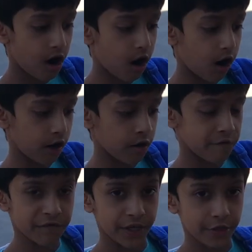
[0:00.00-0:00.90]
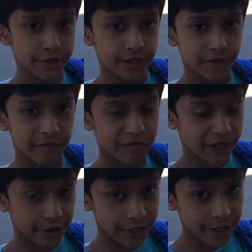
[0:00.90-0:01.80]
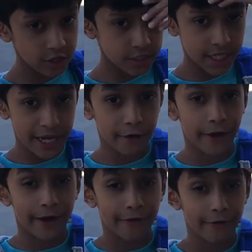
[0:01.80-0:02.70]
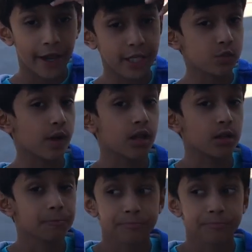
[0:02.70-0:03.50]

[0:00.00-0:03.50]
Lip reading: our fingernails, and our hair as well.